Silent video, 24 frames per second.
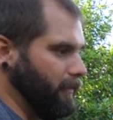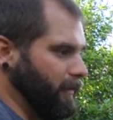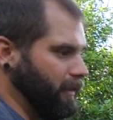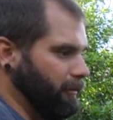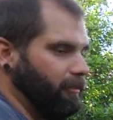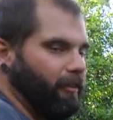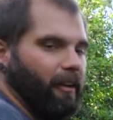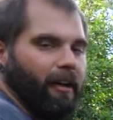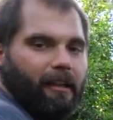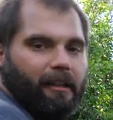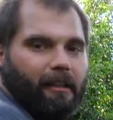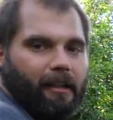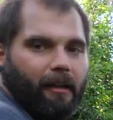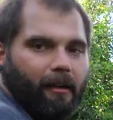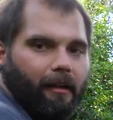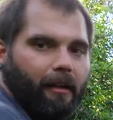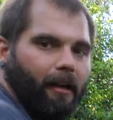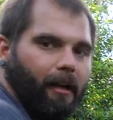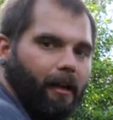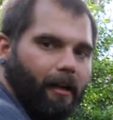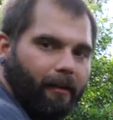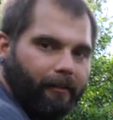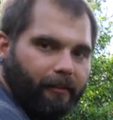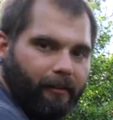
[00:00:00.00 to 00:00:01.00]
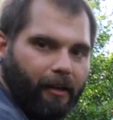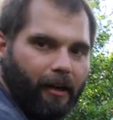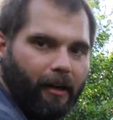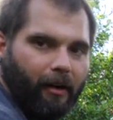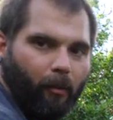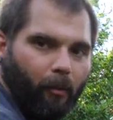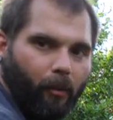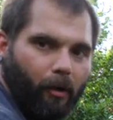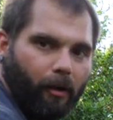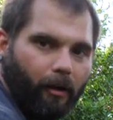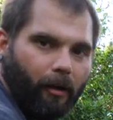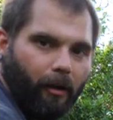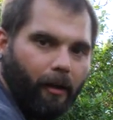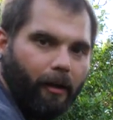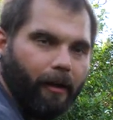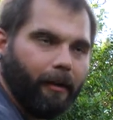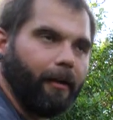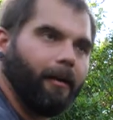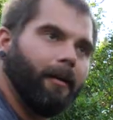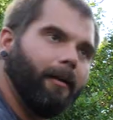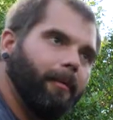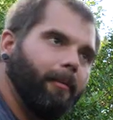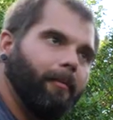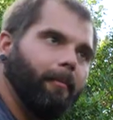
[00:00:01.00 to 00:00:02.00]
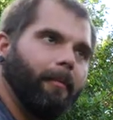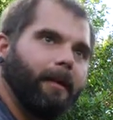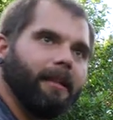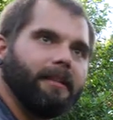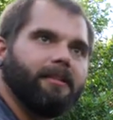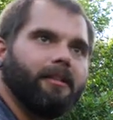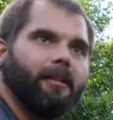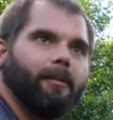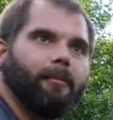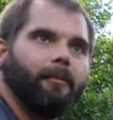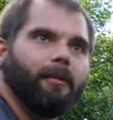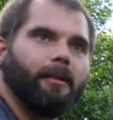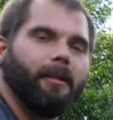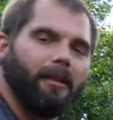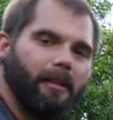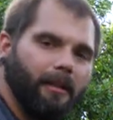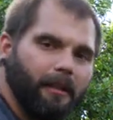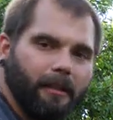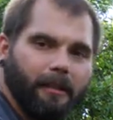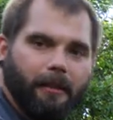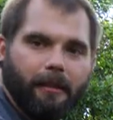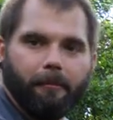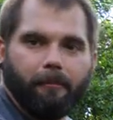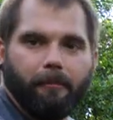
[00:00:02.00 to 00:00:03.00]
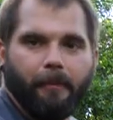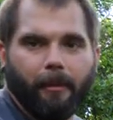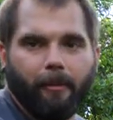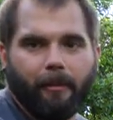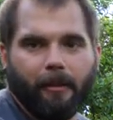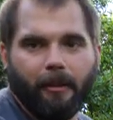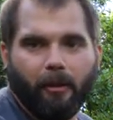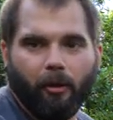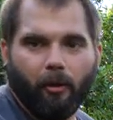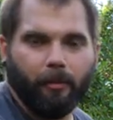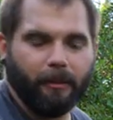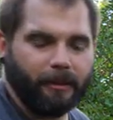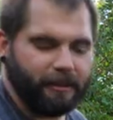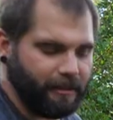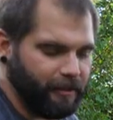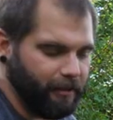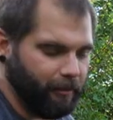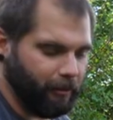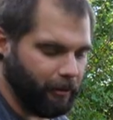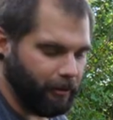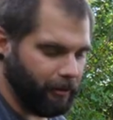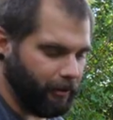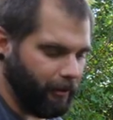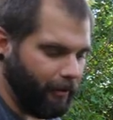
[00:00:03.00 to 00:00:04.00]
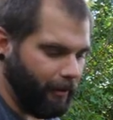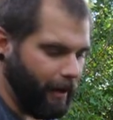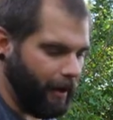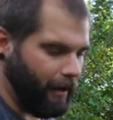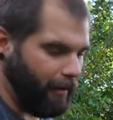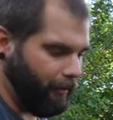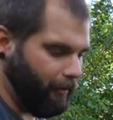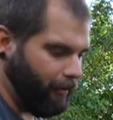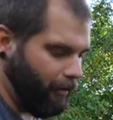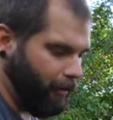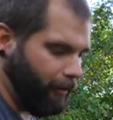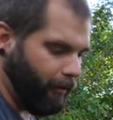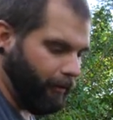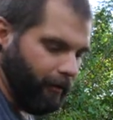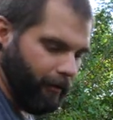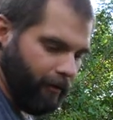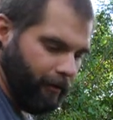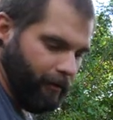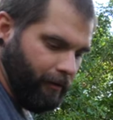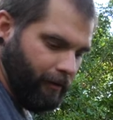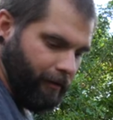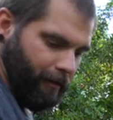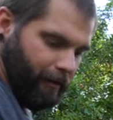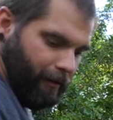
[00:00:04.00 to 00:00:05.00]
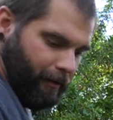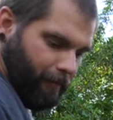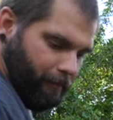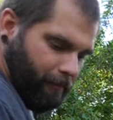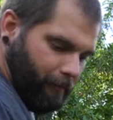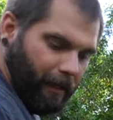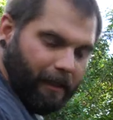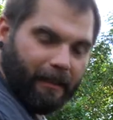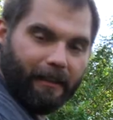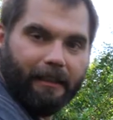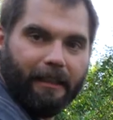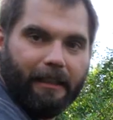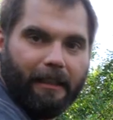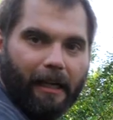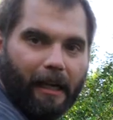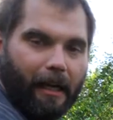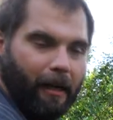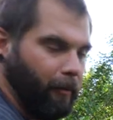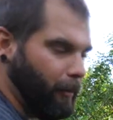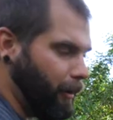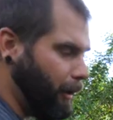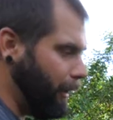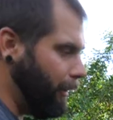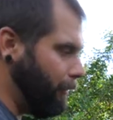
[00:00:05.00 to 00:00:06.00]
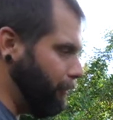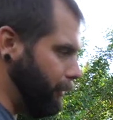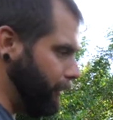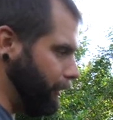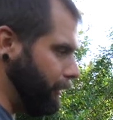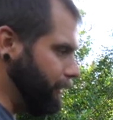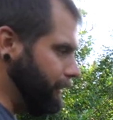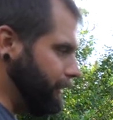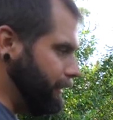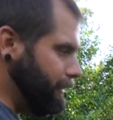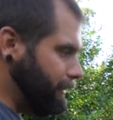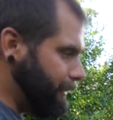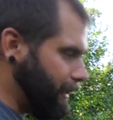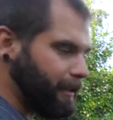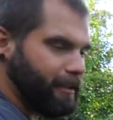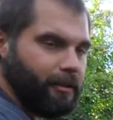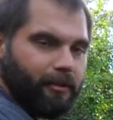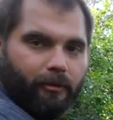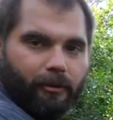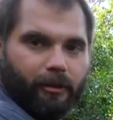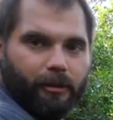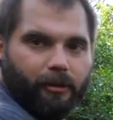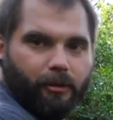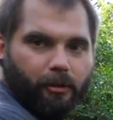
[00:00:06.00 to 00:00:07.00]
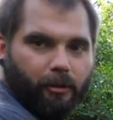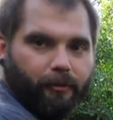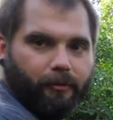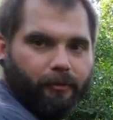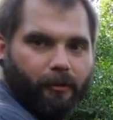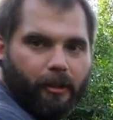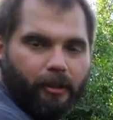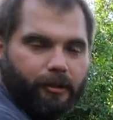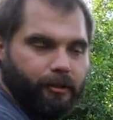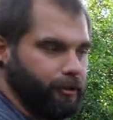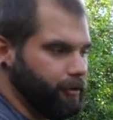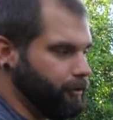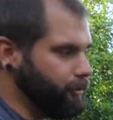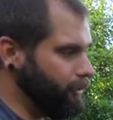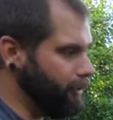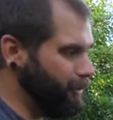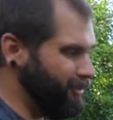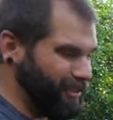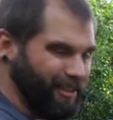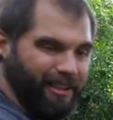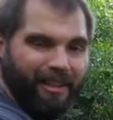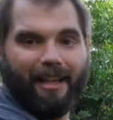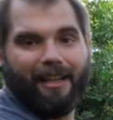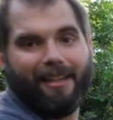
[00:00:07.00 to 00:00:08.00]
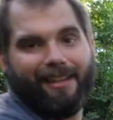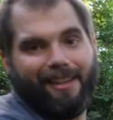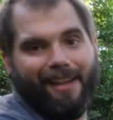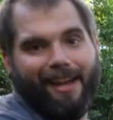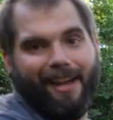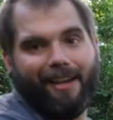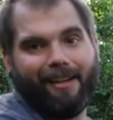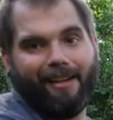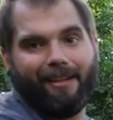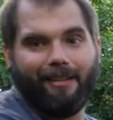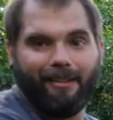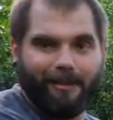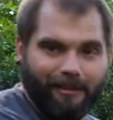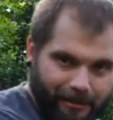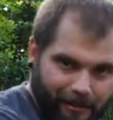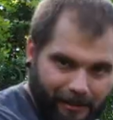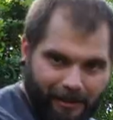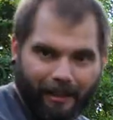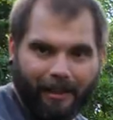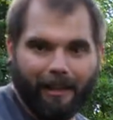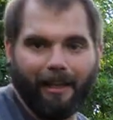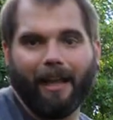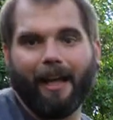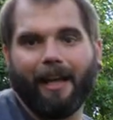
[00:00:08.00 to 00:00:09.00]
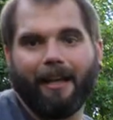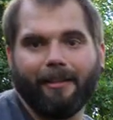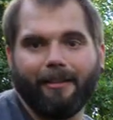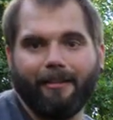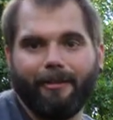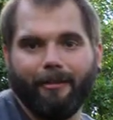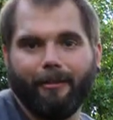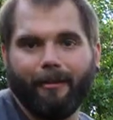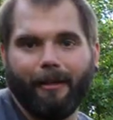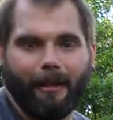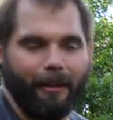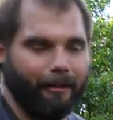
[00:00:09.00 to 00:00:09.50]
in fact, I, I kind of want to like make something maybe a little bit similar to that on my DIY, but that's a really cool function. So if you like that, Latitude